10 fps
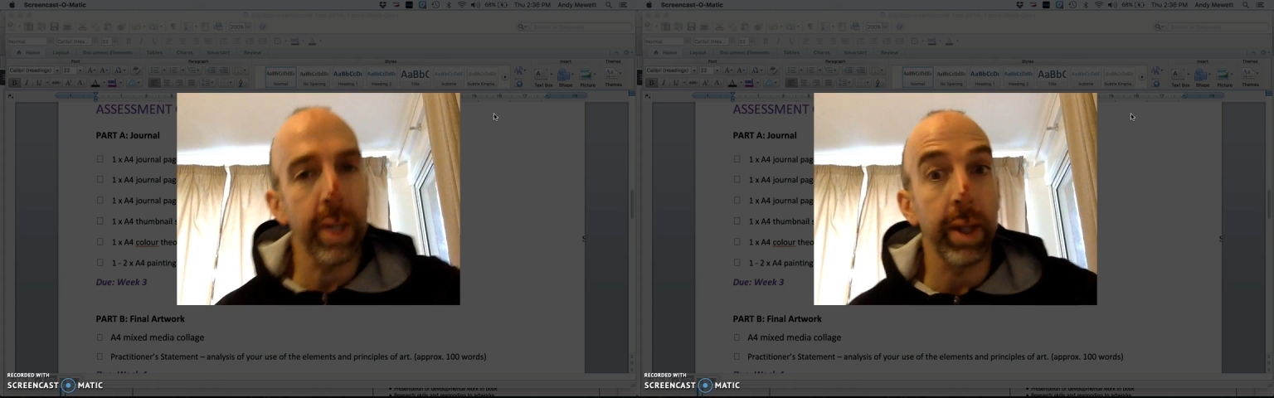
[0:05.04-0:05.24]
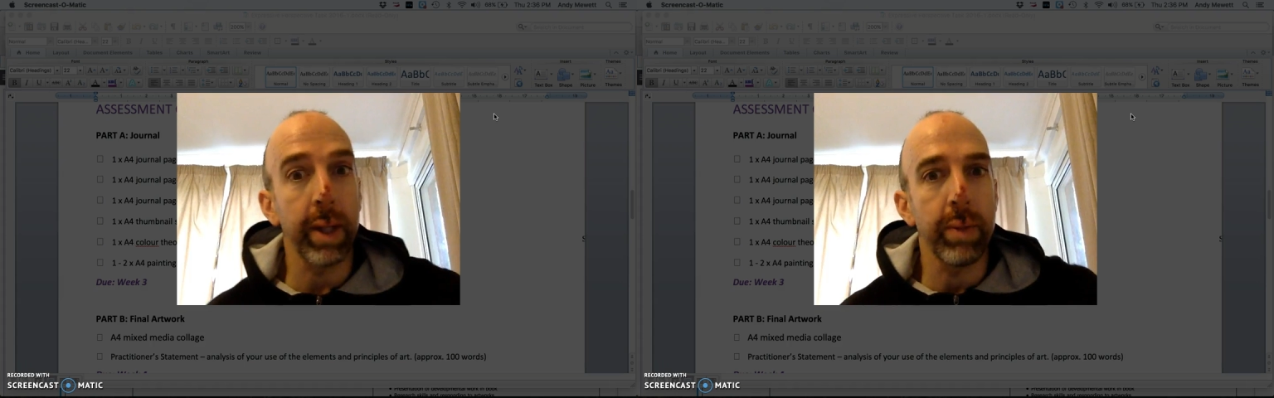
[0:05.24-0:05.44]
I
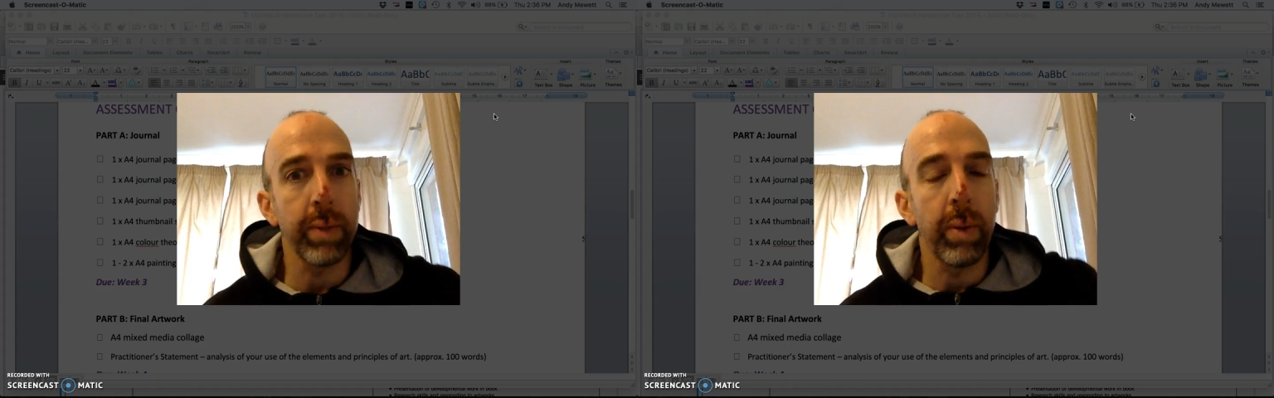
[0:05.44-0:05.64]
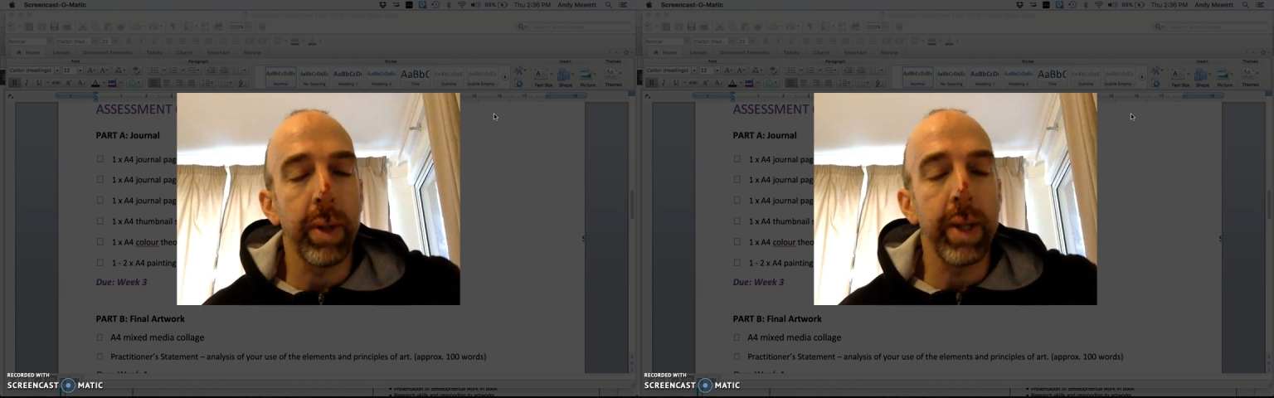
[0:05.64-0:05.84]
think it's
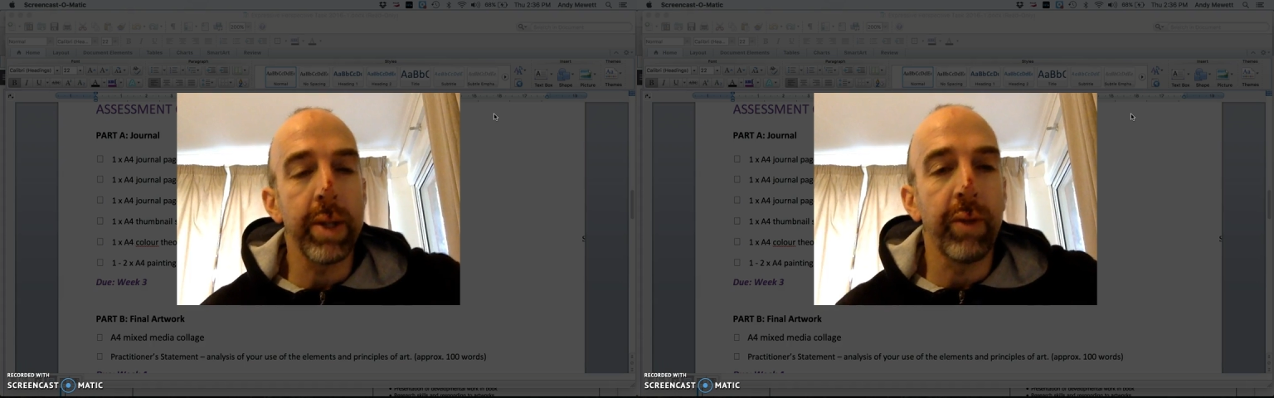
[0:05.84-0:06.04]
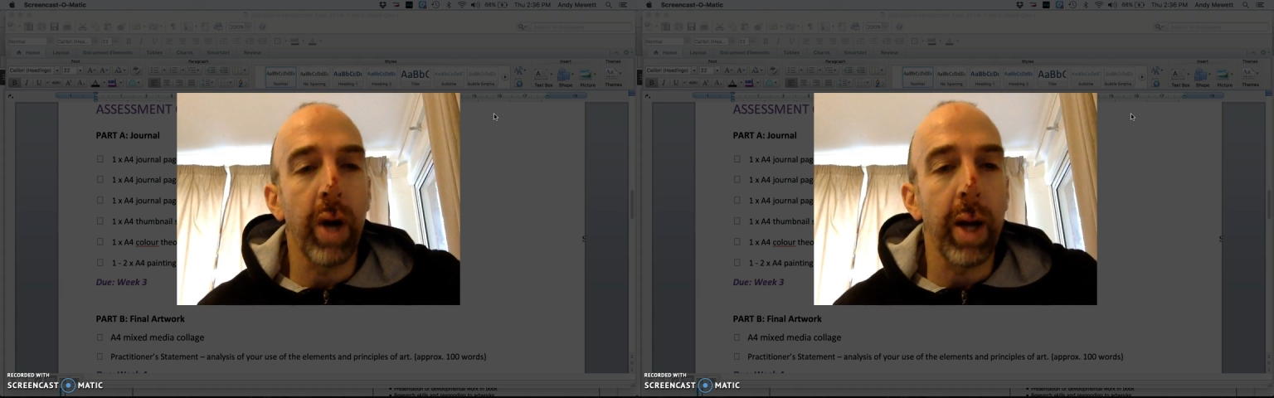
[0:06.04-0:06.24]
probably
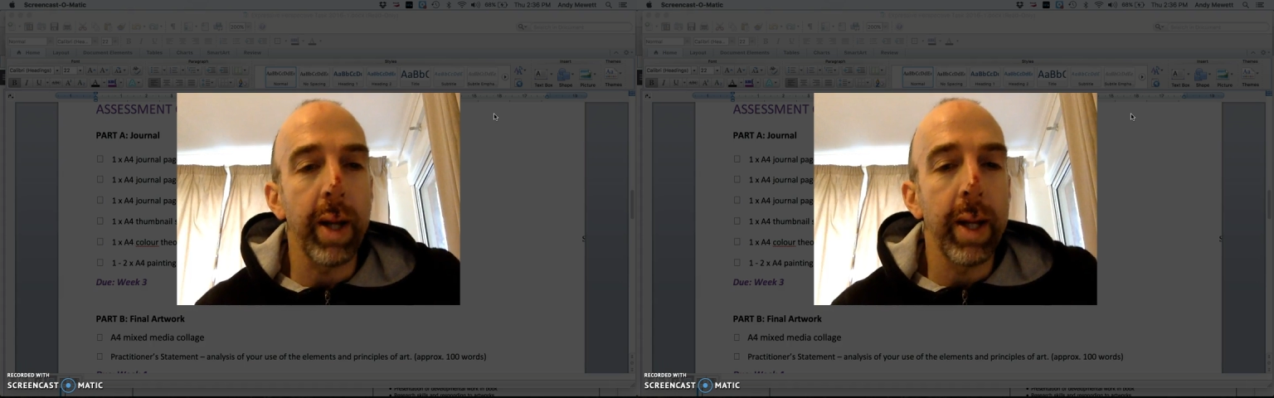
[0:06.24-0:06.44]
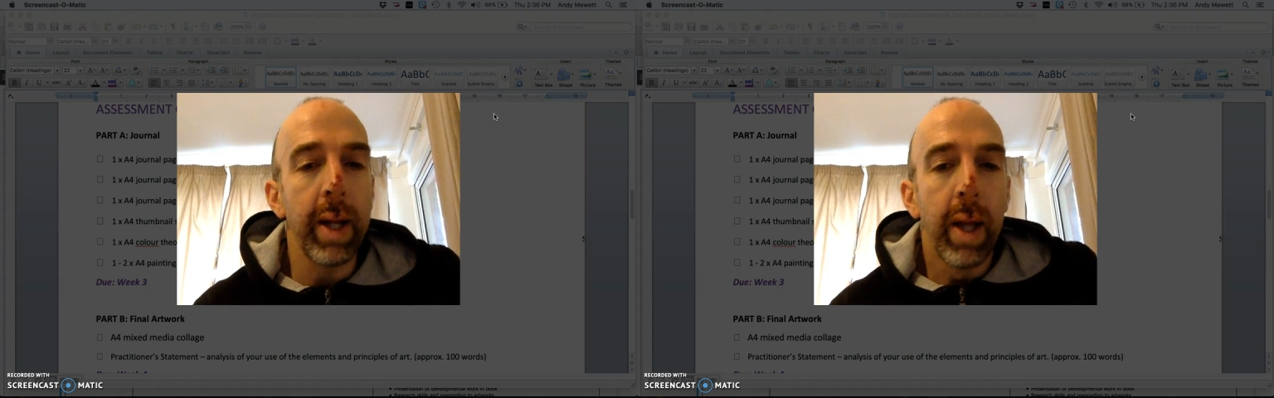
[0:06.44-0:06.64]
is
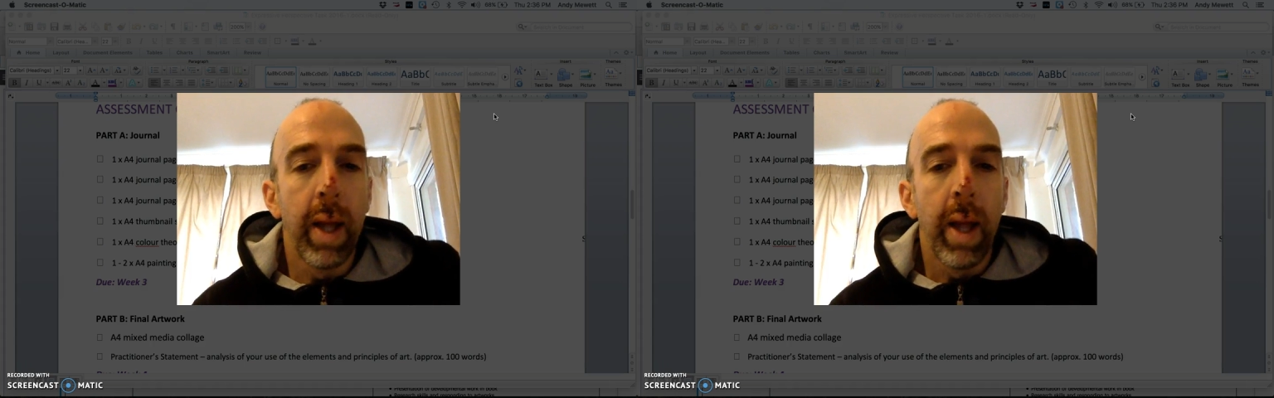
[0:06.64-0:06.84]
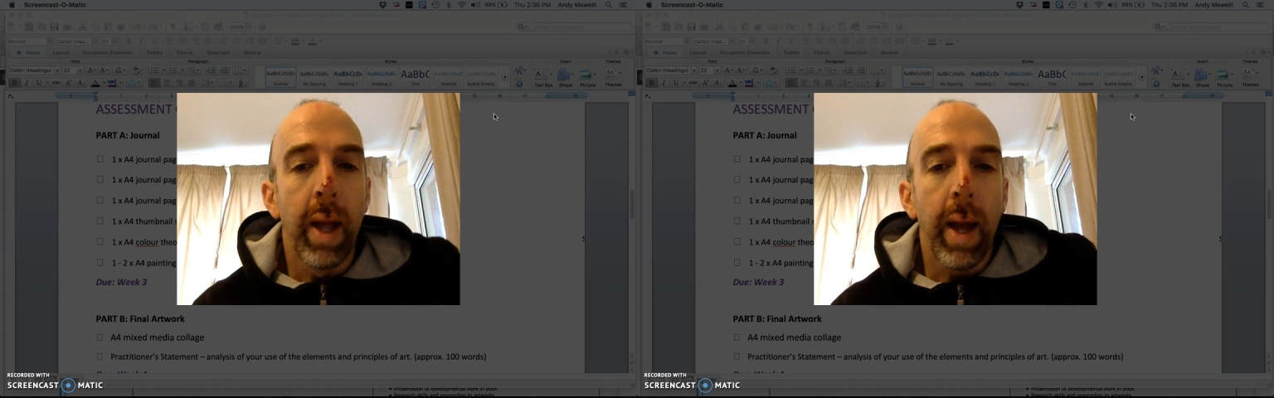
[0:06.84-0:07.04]
Friday.
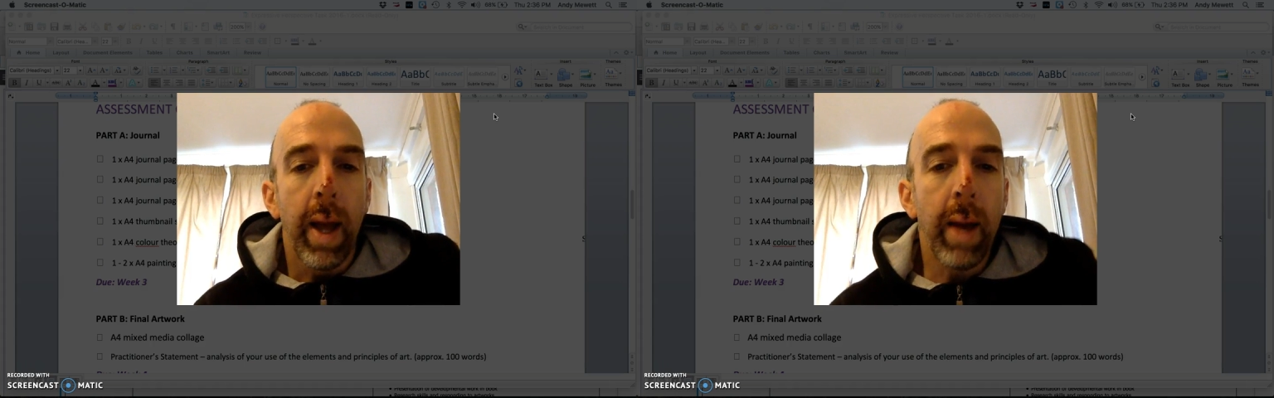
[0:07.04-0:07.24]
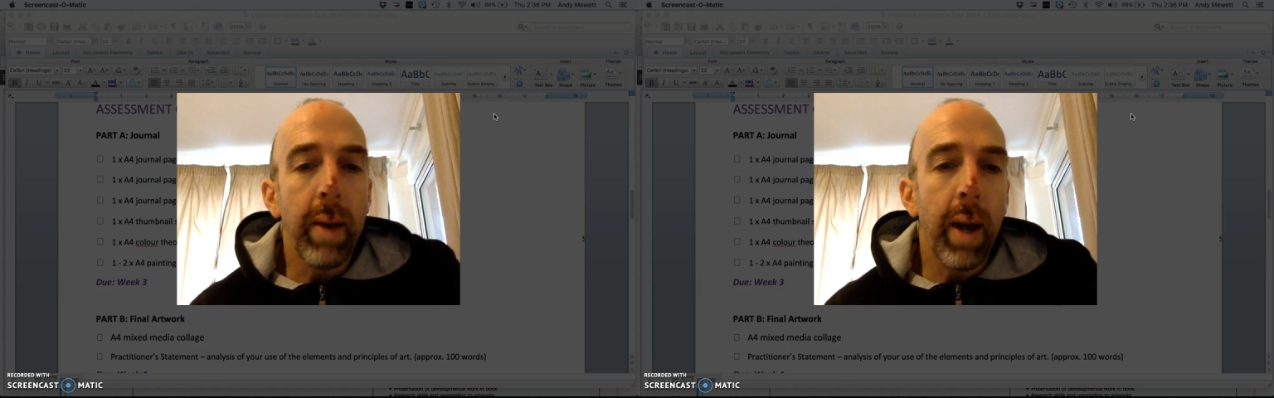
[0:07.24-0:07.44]

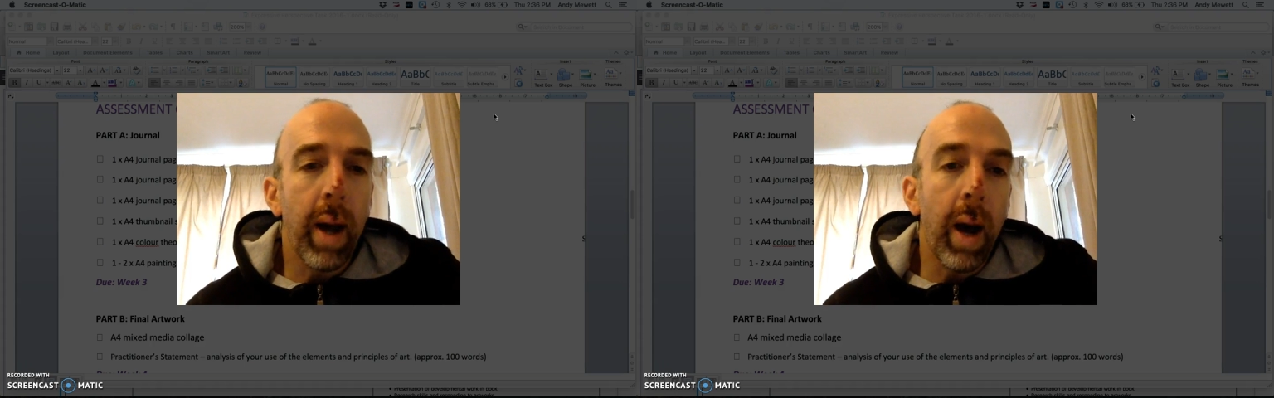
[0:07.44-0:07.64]
Uh,